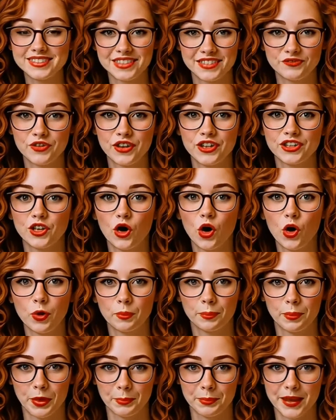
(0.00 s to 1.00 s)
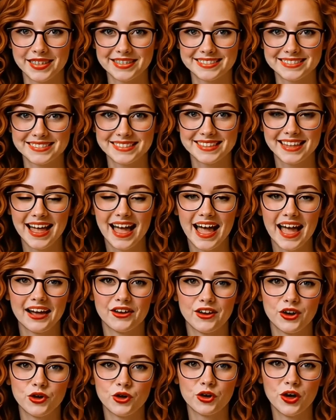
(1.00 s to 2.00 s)
defeating the whole purpose.
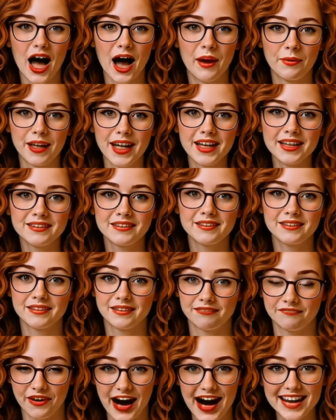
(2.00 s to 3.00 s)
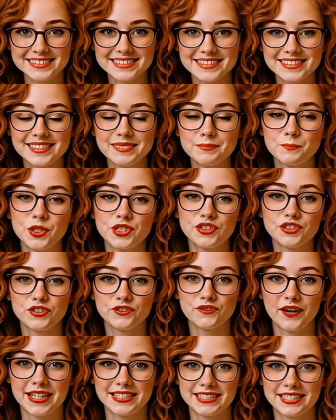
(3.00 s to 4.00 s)
And there you have it. The fastest, most
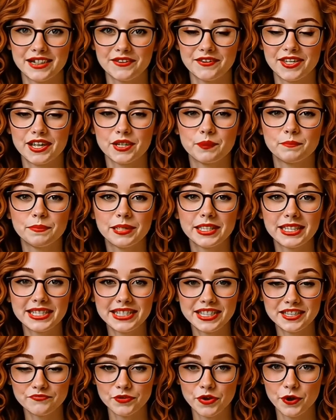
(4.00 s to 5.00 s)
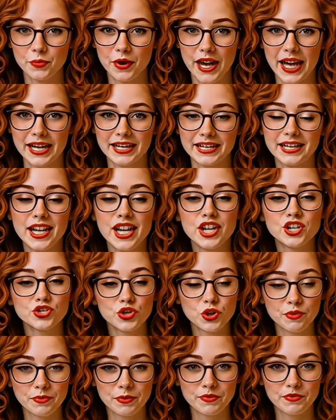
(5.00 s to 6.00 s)
effective, and completely free way
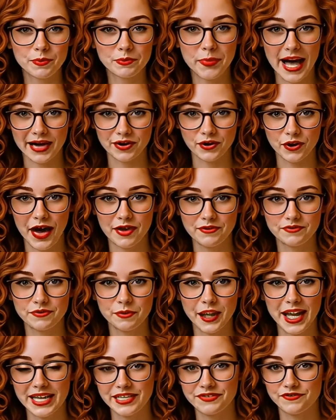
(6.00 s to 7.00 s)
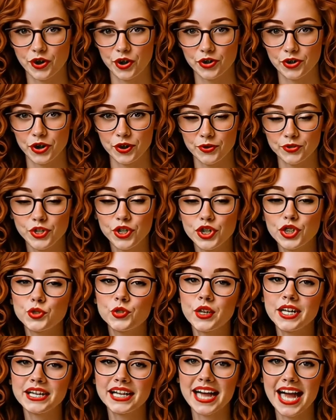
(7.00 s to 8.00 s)
to remove a background from any photo. You
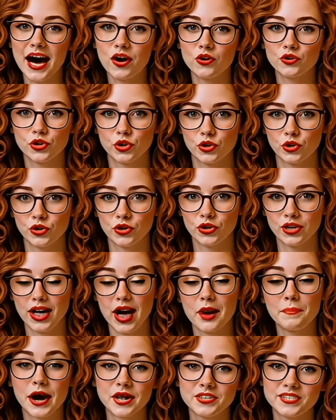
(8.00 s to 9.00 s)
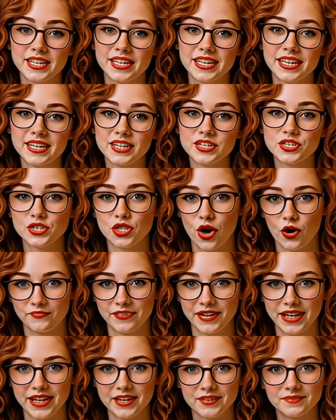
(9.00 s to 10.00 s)
can now turn a messy
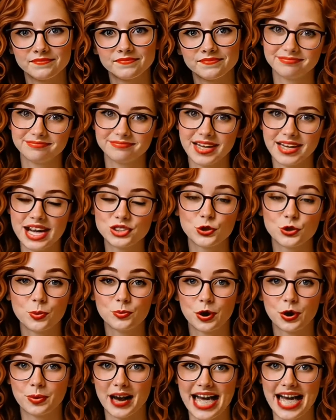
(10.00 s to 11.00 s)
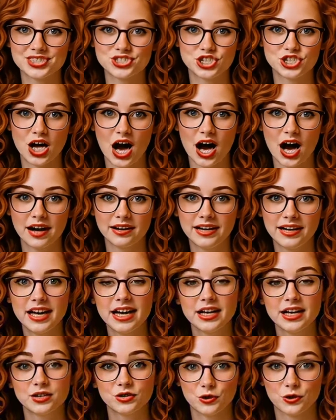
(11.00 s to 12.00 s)
selfie into a pro headshot,
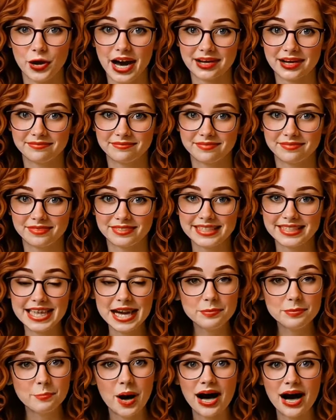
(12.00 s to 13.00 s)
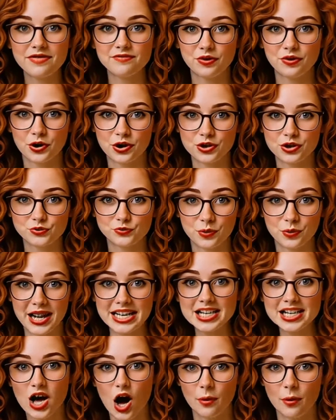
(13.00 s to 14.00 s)
create clean product photos for
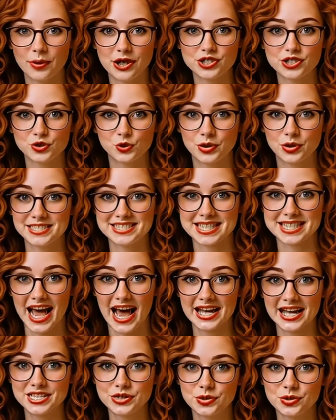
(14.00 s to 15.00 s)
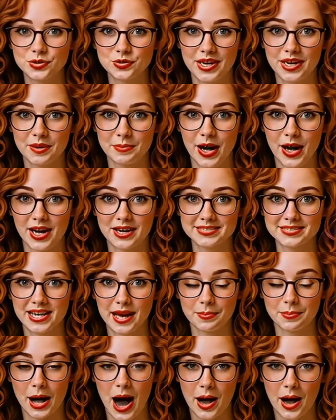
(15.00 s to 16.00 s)
e-commerce, or design YouTube thumbnails
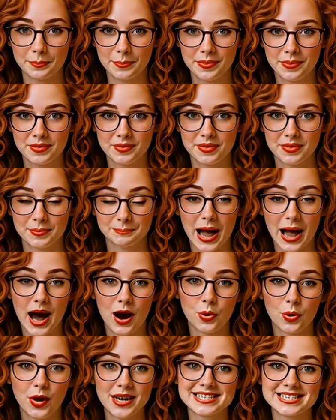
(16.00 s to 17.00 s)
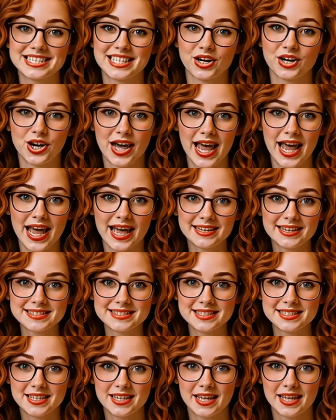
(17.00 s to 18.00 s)
that pop. The power is in your
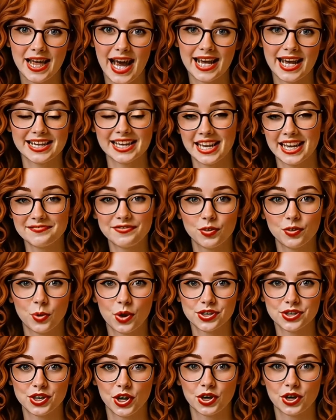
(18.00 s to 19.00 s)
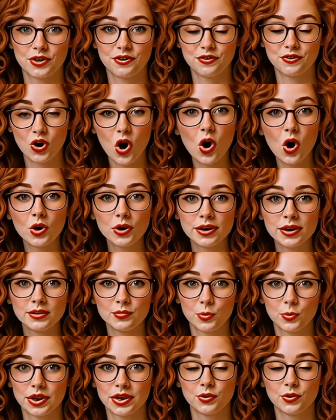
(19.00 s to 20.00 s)
hands, and it even works on your phone
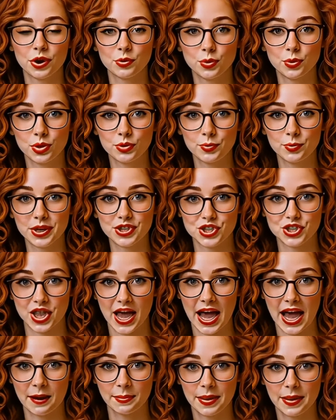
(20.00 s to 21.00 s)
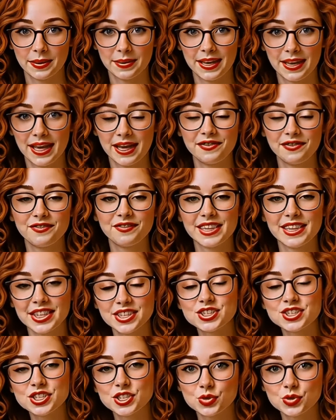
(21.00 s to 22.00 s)
with the remove.bg app. If
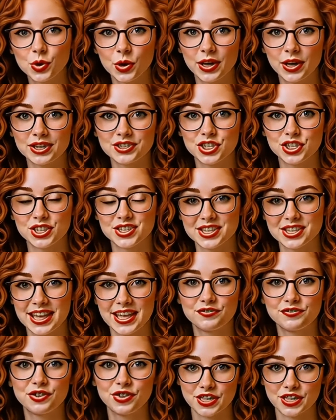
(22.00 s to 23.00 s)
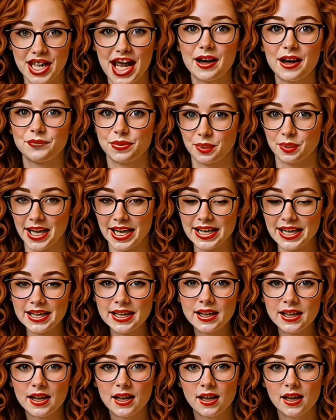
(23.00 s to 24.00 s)
this tutorial just saved you time and money,